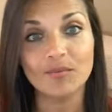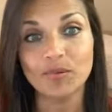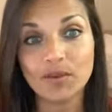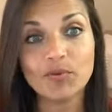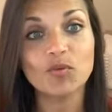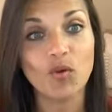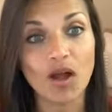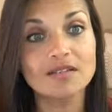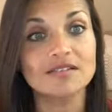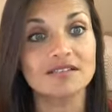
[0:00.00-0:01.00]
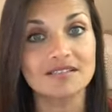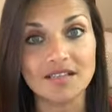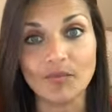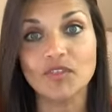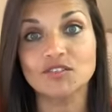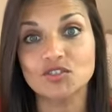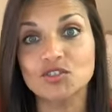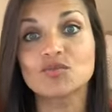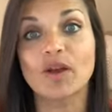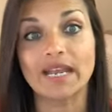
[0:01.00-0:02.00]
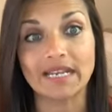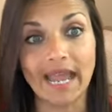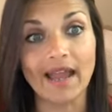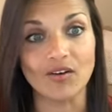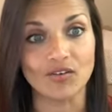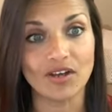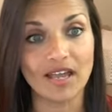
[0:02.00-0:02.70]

People want something to do right now.